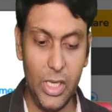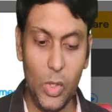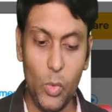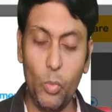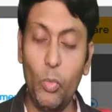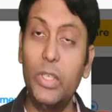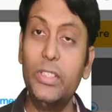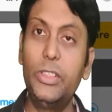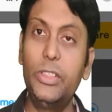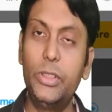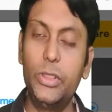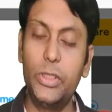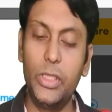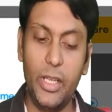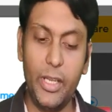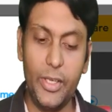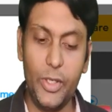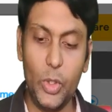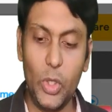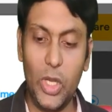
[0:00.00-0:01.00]
Once
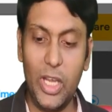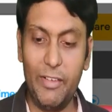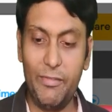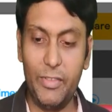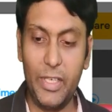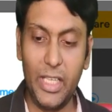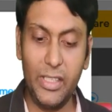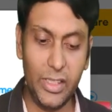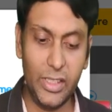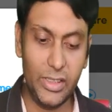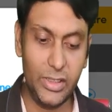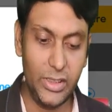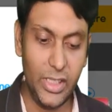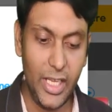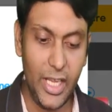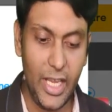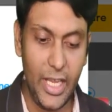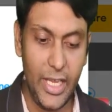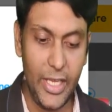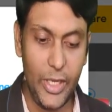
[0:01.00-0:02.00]
you have done this,
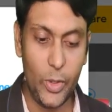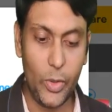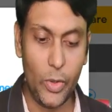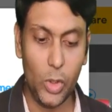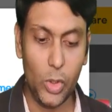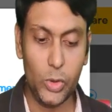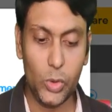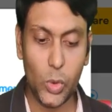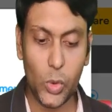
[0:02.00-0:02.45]
you can also